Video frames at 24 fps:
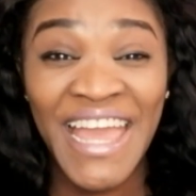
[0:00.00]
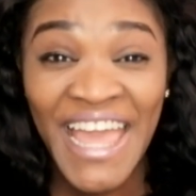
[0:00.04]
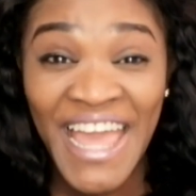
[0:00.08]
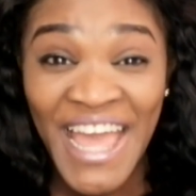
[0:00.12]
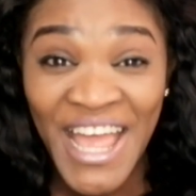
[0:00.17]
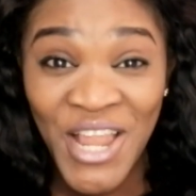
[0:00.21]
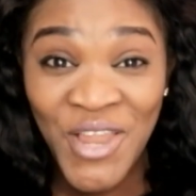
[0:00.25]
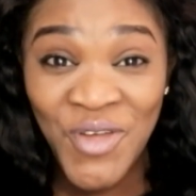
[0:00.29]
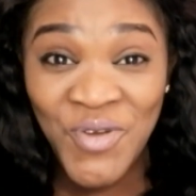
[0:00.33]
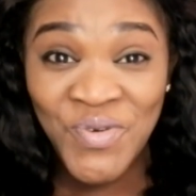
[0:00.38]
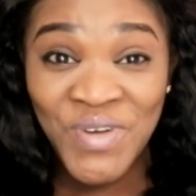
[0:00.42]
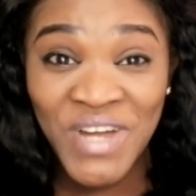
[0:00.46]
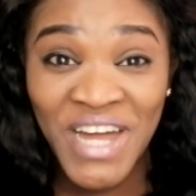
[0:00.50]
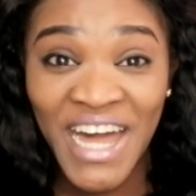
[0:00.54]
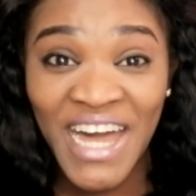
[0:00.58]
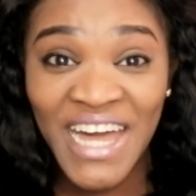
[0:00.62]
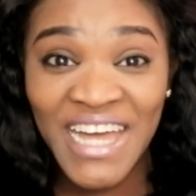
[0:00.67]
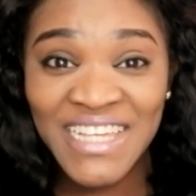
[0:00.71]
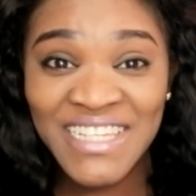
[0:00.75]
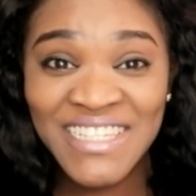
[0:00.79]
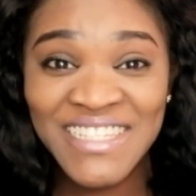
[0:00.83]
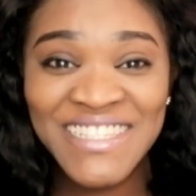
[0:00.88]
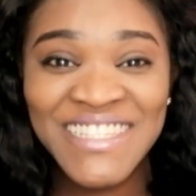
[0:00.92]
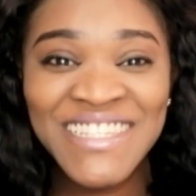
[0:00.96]
Hello
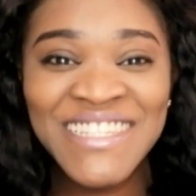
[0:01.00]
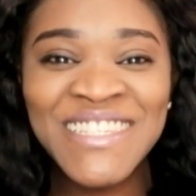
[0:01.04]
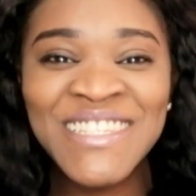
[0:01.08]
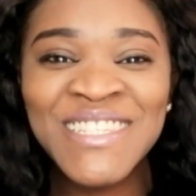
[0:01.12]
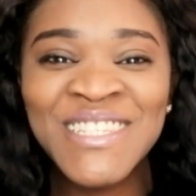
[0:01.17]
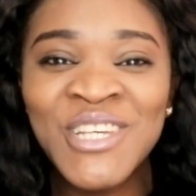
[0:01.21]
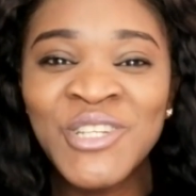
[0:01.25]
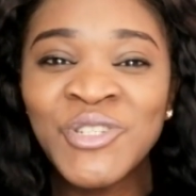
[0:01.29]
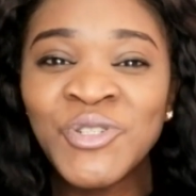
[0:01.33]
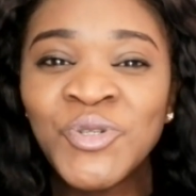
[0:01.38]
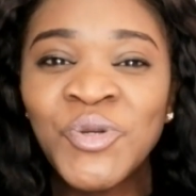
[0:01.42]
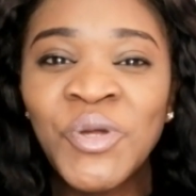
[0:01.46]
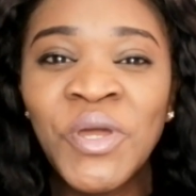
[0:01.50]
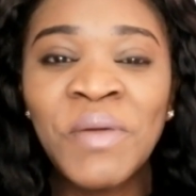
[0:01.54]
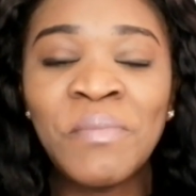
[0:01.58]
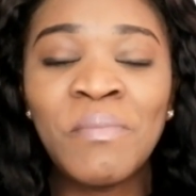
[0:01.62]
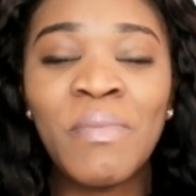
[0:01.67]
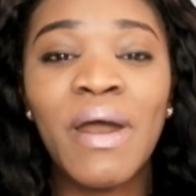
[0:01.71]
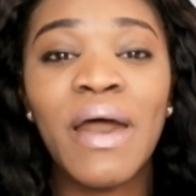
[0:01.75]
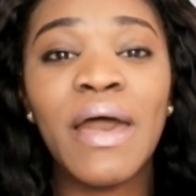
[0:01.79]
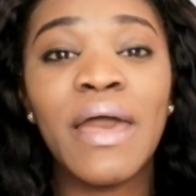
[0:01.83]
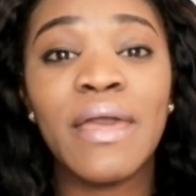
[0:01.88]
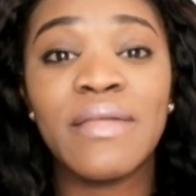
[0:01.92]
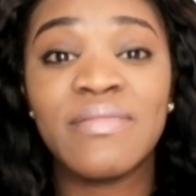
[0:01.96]
guys, this is
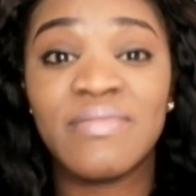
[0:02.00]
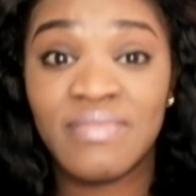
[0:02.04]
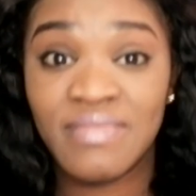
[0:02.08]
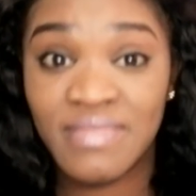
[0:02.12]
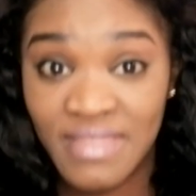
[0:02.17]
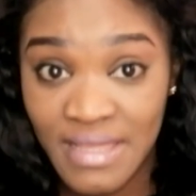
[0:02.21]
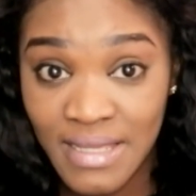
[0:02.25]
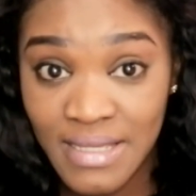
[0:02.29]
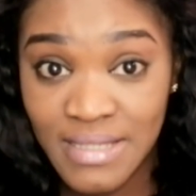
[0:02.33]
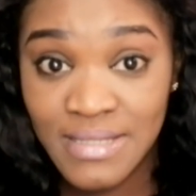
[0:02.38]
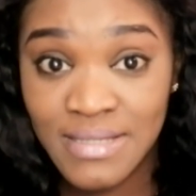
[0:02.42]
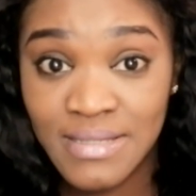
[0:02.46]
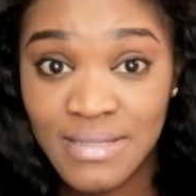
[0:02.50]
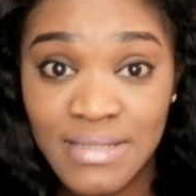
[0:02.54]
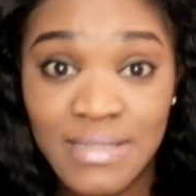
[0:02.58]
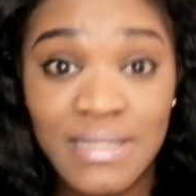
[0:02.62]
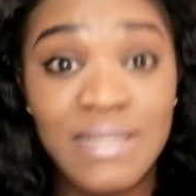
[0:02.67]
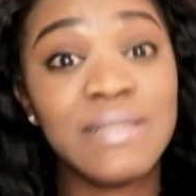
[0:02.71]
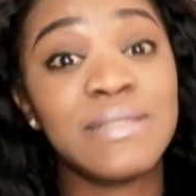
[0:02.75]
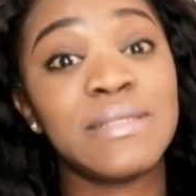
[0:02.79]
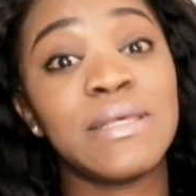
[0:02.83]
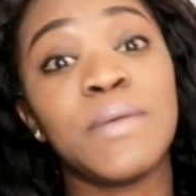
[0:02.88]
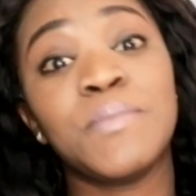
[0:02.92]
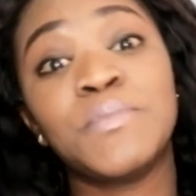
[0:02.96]
Aduhemaa and this
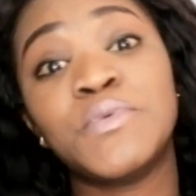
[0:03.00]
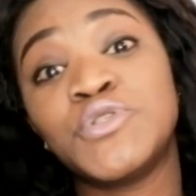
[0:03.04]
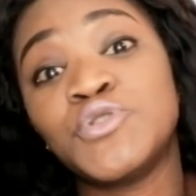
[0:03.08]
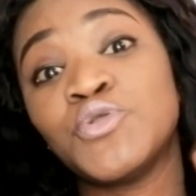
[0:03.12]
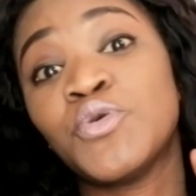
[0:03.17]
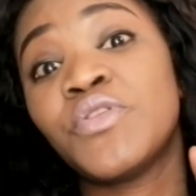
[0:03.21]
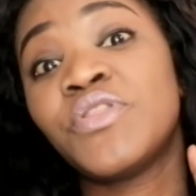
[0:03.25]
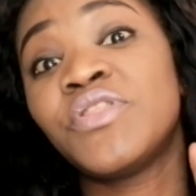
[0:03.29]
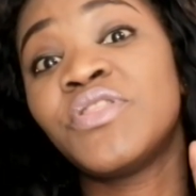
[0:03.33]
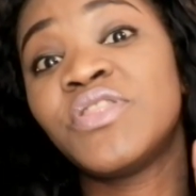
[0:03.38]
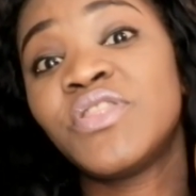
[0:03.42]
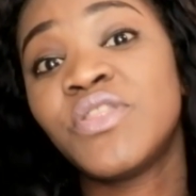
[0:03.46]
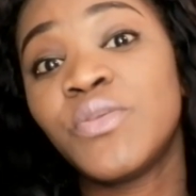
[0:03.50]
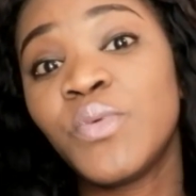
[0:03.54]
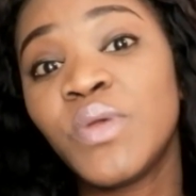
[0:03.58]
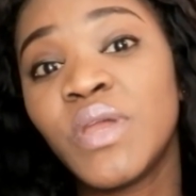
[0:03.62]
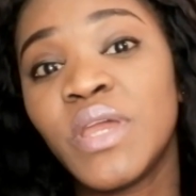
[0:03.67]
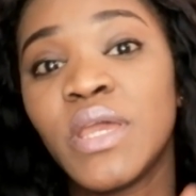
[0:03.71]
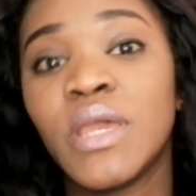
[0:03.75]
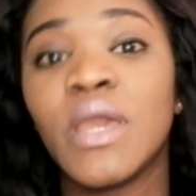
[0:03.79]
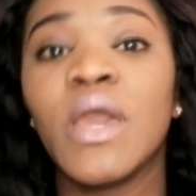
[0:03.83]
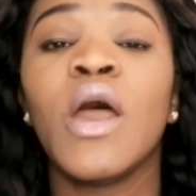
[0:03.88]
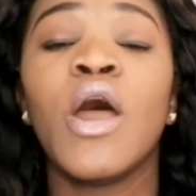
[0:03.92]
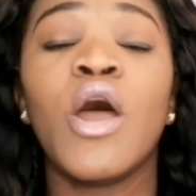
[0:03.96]
is episode
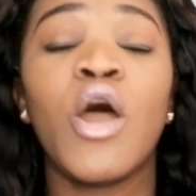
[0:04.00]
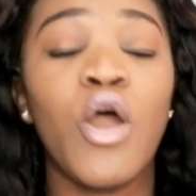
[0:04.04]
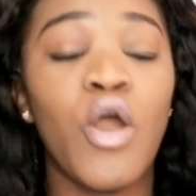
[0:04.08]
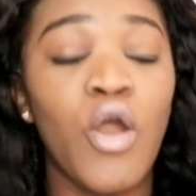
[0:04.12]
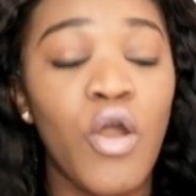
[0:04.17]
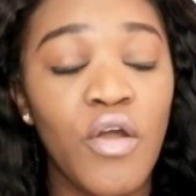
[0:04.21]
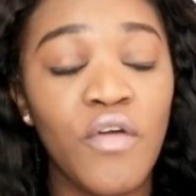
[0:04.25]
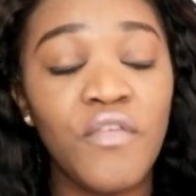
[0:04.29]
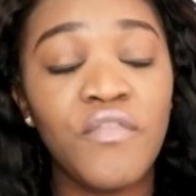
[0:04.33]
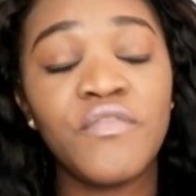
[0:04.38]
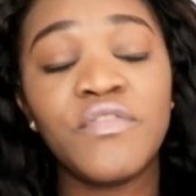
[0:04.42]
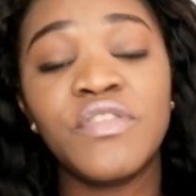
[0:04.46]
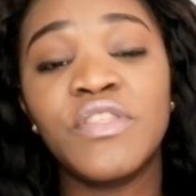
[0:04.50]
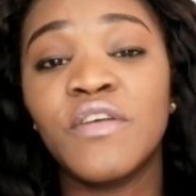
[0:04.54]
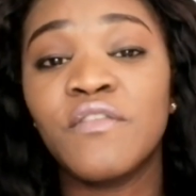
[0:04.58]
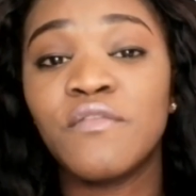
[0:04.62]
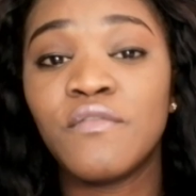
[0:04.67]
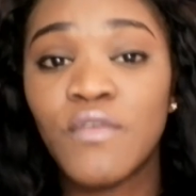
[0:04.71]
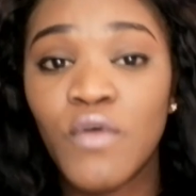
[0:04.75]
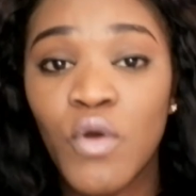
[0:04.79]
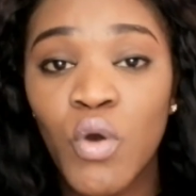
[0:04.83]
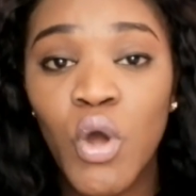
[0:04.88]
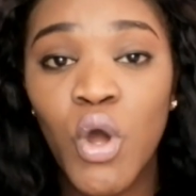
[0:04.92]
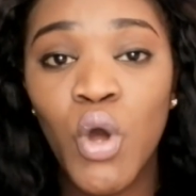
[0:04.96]
3 of the
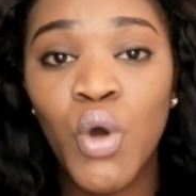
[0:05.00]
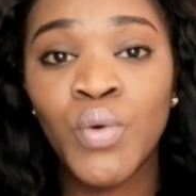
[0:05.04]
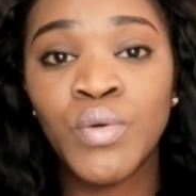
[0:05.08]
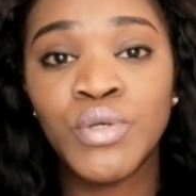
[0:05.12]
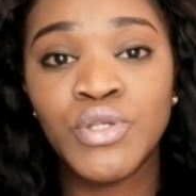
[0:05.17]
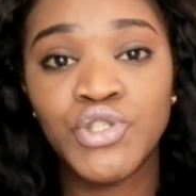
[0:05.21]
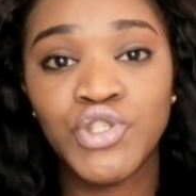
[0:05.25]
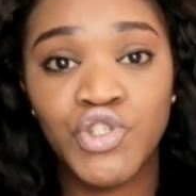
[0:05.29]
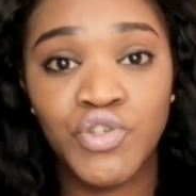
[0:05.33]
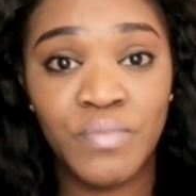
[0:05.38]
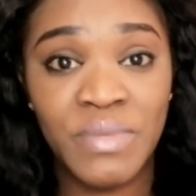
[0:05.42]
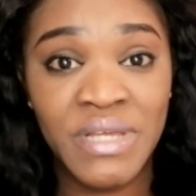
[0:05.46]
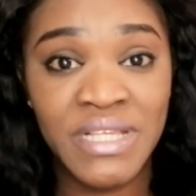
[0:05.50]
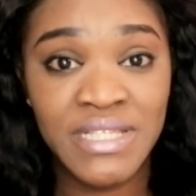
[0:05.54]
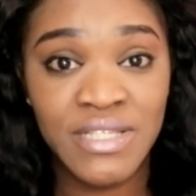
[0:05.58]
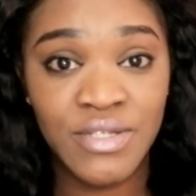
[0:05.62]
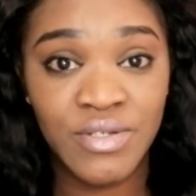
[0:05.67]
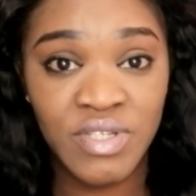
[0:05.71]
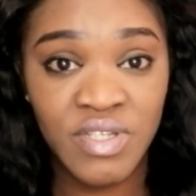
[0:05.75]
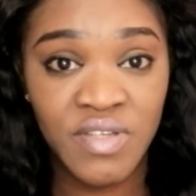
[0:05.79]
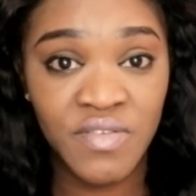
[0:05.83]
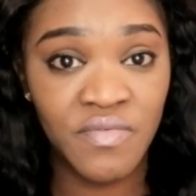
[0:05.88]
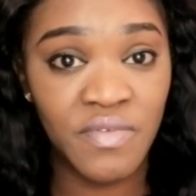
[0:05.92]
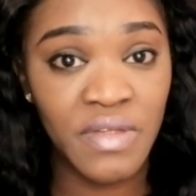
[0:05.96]
vocal
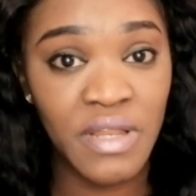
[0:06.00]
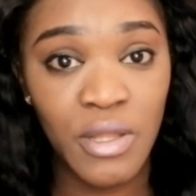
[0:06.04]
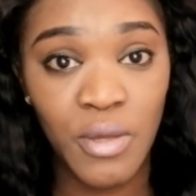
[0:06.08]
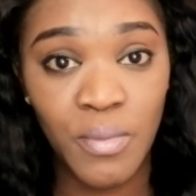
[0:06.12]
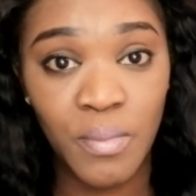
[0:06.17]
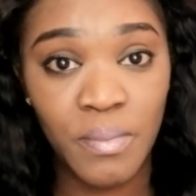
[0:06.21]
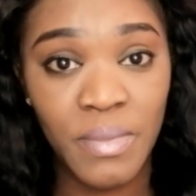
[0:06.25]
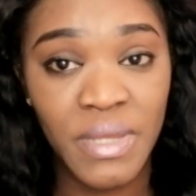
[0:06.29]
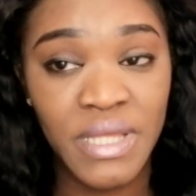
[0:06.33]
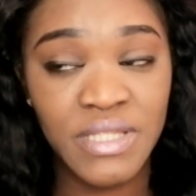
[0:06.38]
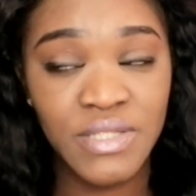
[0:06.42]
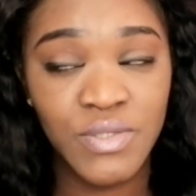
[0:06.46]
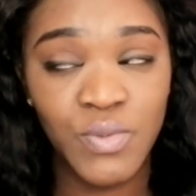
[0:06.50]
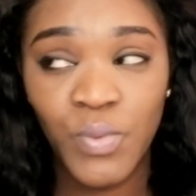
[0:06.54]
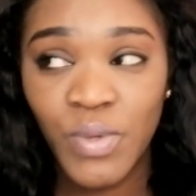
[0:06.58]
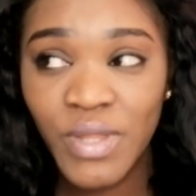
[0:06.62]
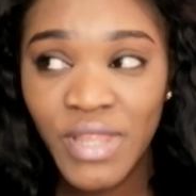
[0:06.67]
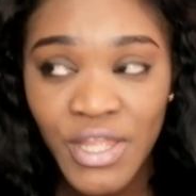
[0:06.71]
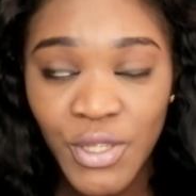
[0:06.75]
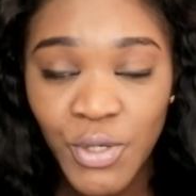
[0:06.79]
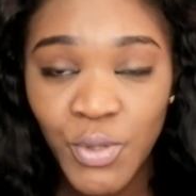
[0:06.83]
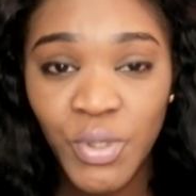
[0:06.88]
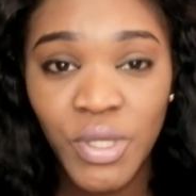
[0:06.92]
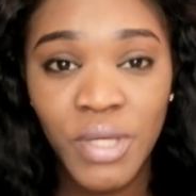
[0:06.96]
instrumental development
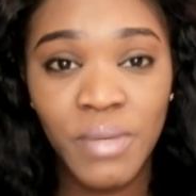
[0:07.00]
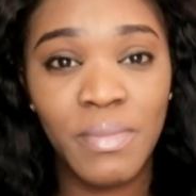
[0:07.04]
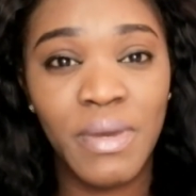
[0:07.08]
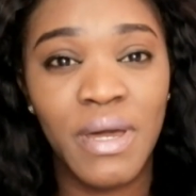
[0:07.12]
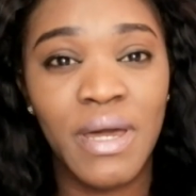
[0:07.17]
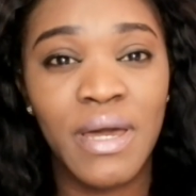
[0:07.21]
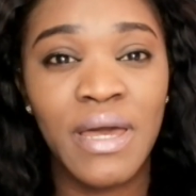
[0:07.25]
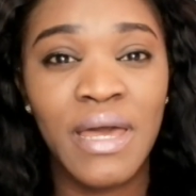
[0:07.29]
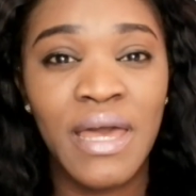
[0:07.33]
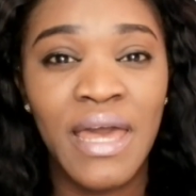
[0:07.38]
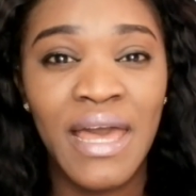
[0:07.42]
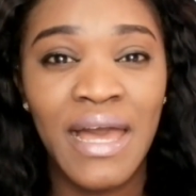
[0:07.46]
with Aduhemaa.